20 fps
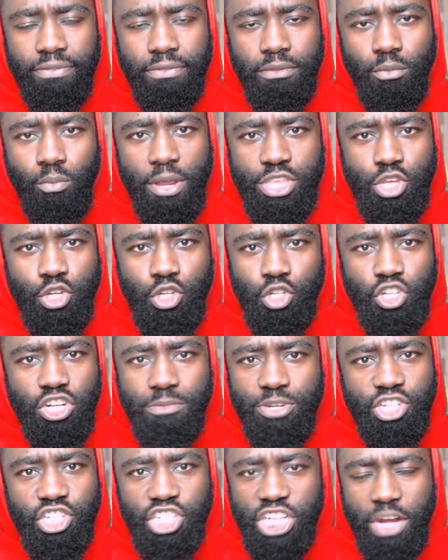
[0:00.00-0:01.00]
when you shouldn't
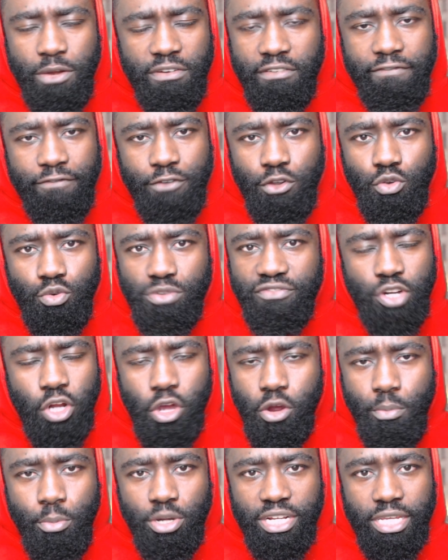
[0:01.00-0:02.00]
be sharing food with
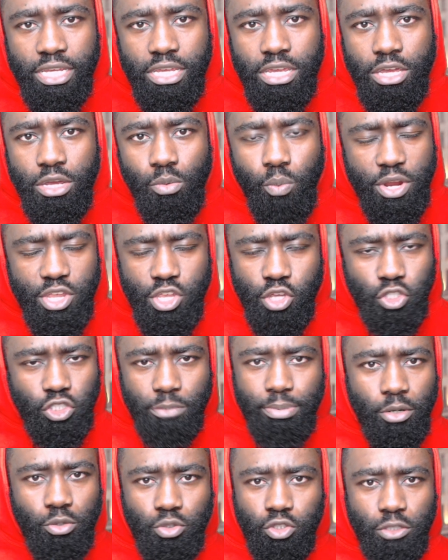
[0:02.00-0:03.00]
nobody when you're
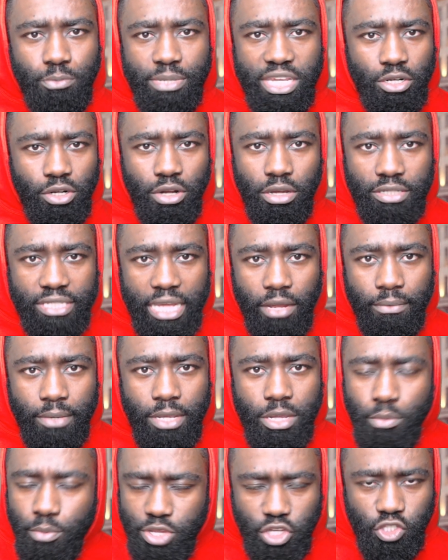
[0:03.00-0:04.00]
supposed to be in lockdown,
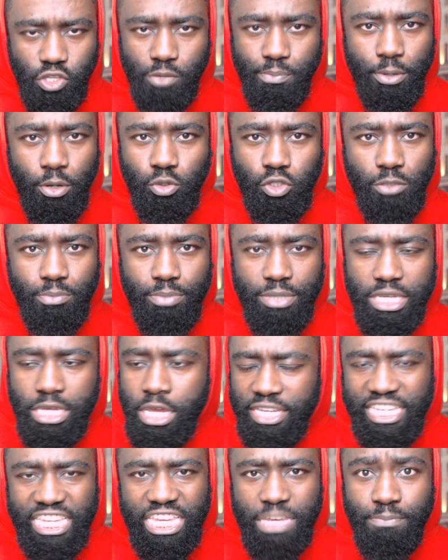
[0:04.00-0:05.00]
when you're supposed to be
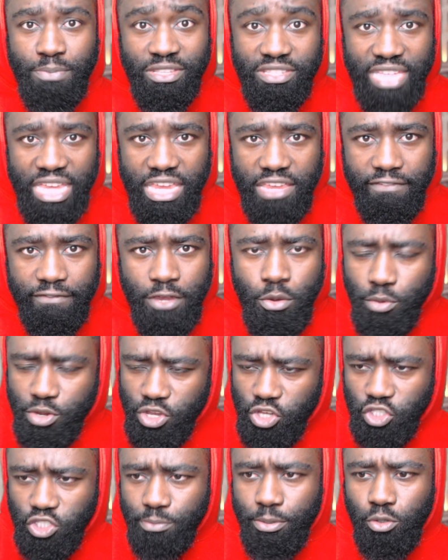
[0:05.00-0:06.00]
keeping safe, when
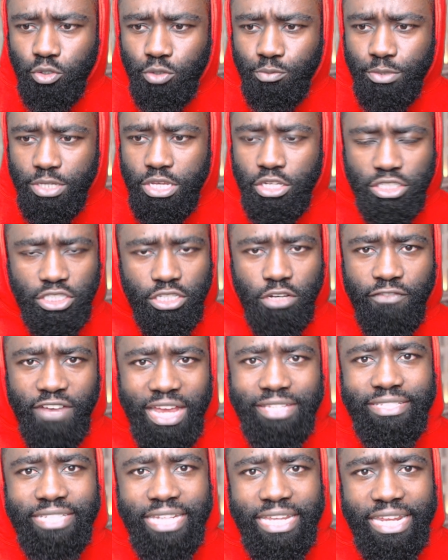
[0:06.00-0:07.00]
you're supposed to be self
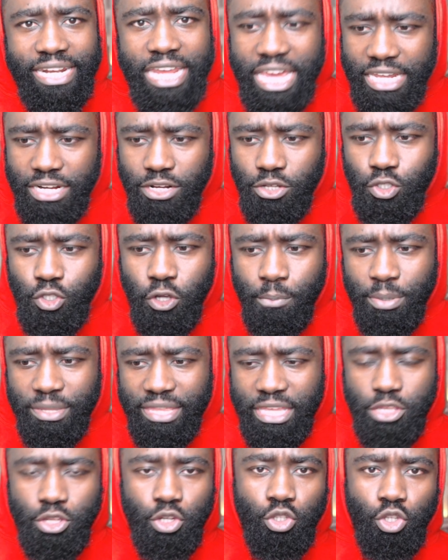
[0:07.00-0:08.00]
isolating. And on top of
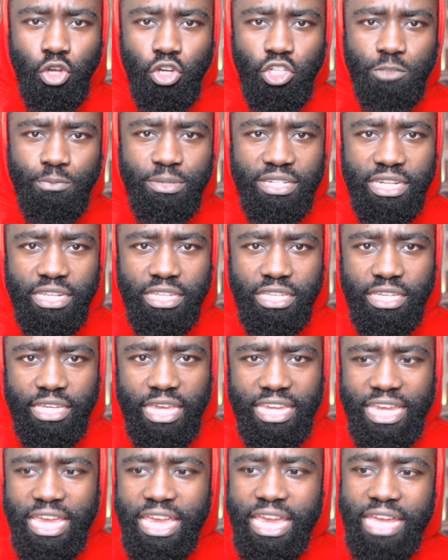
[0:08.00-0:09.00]
that, your dog's bringing you the
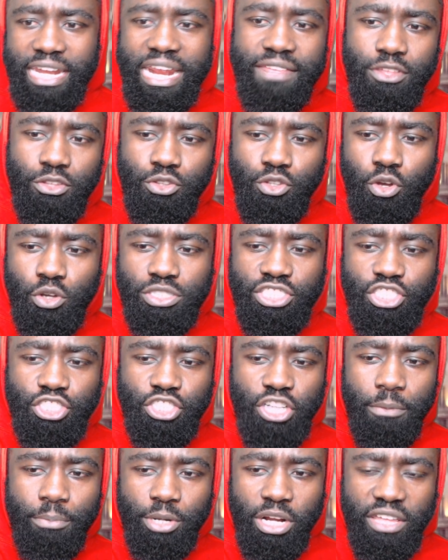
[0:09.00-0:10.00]
cake, and now the dog's
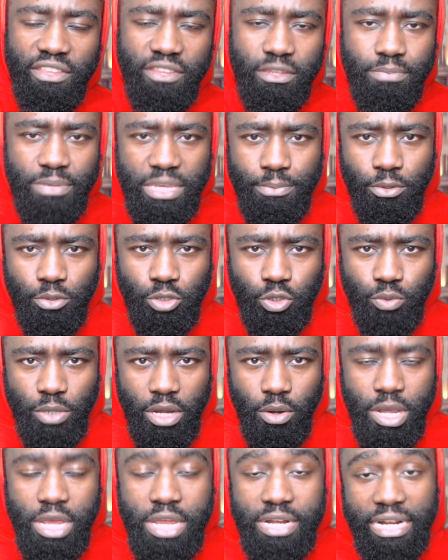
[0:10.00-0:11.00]
jumping on other people as
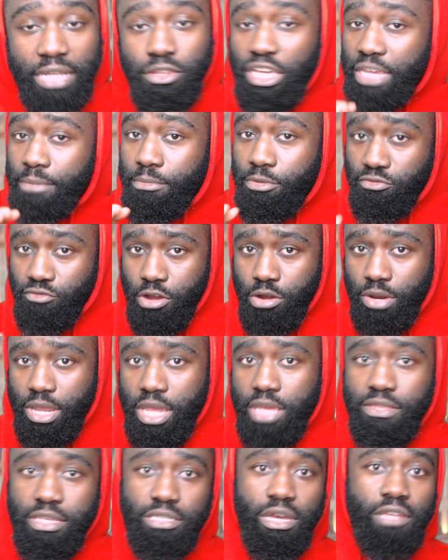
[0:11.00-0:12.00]
well. Now, don't get me wrong,
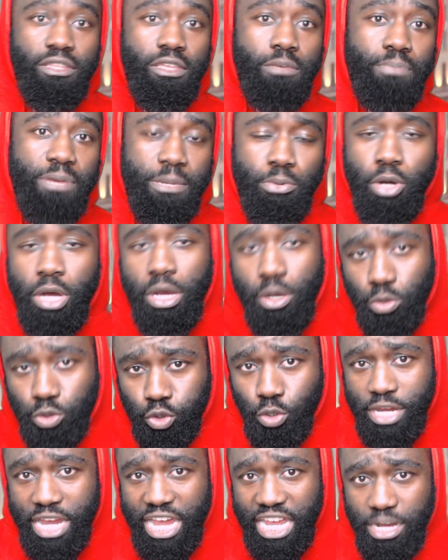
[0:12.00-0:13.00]
these other people are
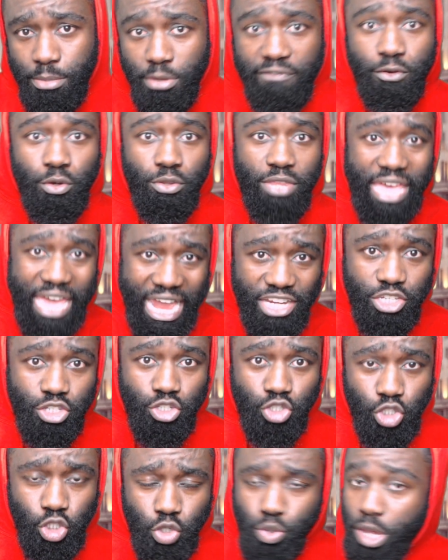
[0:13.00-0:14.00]
also accountable for their
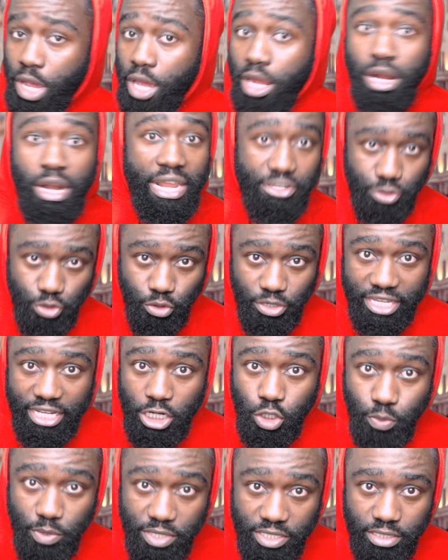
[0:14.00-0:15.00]
actions too. Let's not get
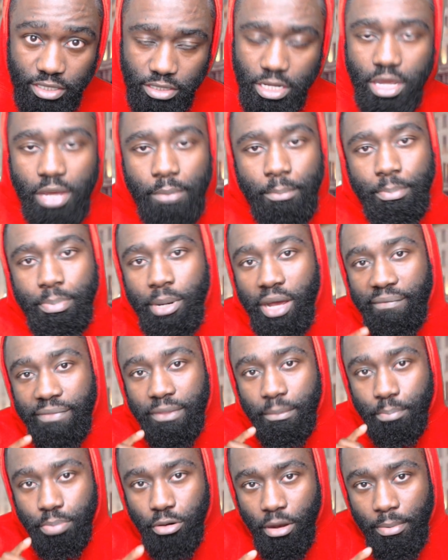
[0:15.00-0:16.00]
it twisted. But the
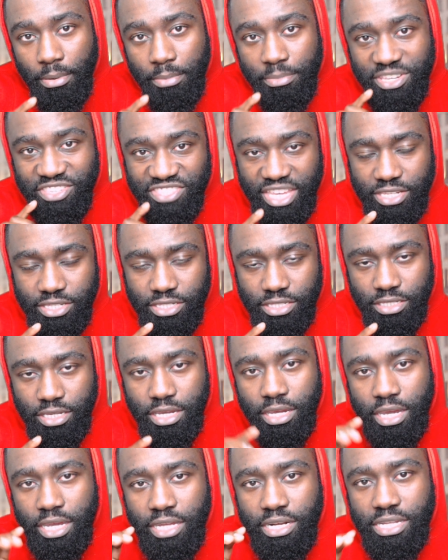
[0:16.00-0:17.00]
problem is this
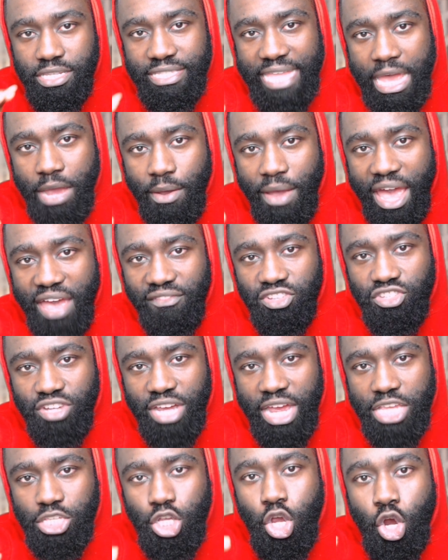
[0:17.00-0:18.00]
it is now
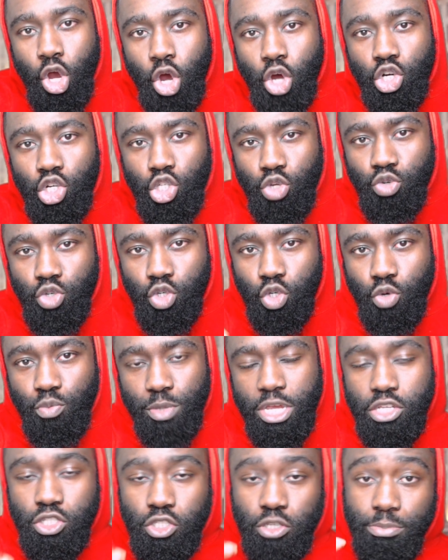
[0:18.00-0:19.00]
advertised on YouTube.
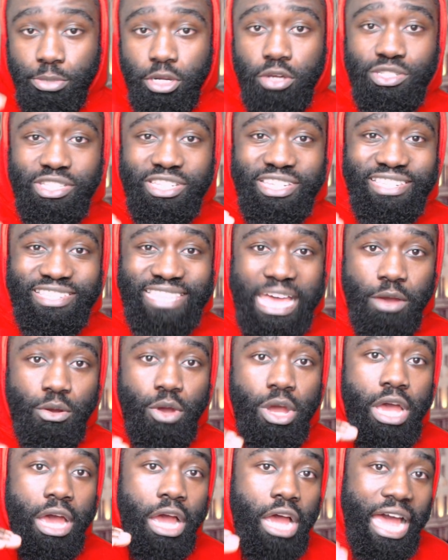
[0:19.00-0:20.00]
So because it is now
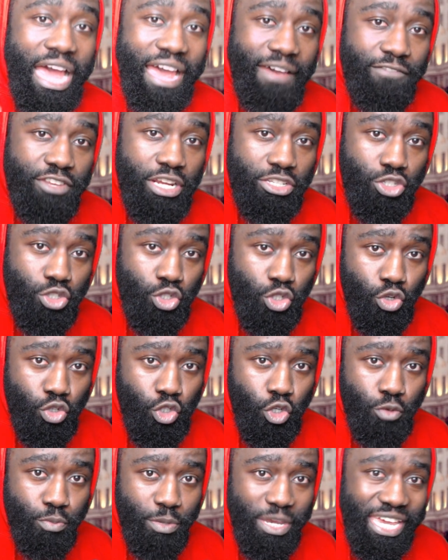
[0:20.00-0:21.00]
advertise on
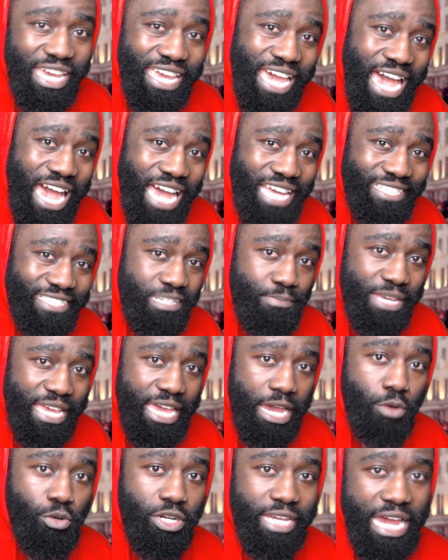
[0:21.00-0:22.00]
YouTube, it has to be
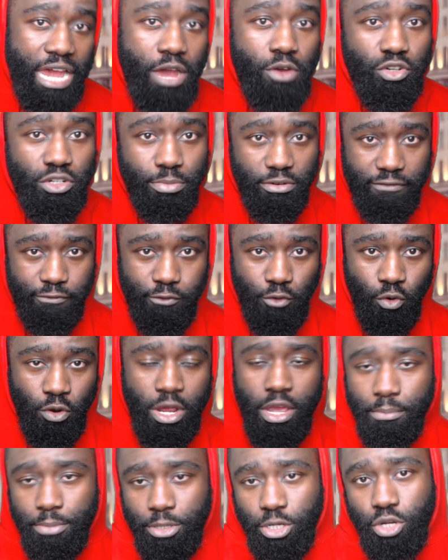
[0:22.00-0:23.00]
held accountable for
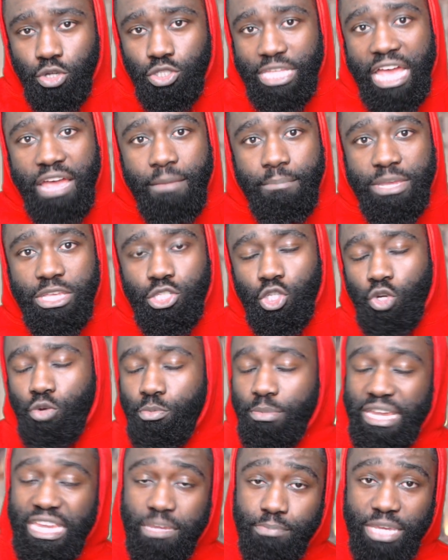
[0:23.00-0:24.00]
because that means you
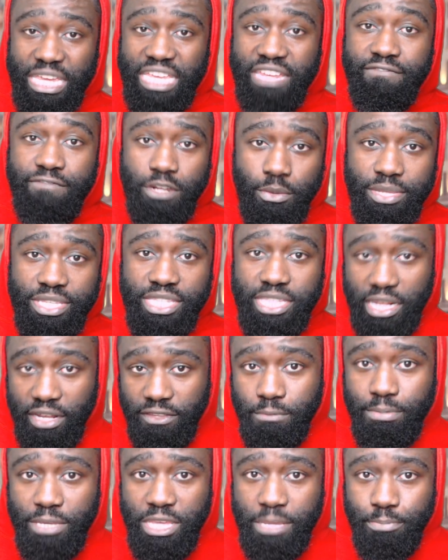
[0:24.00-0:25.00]
may be influencing
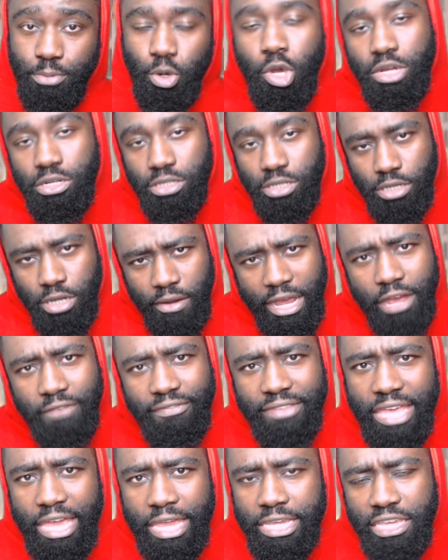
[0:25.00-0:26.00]
other people to go out
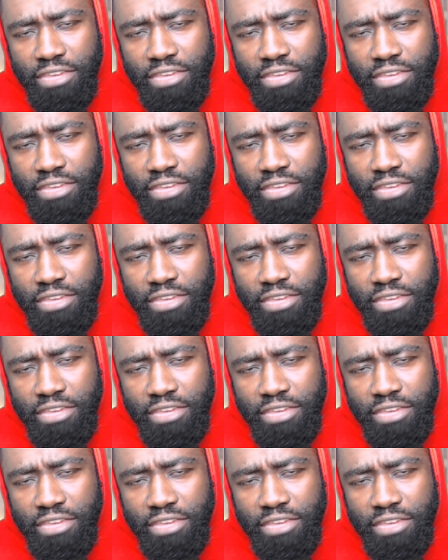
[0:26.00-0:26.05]
there and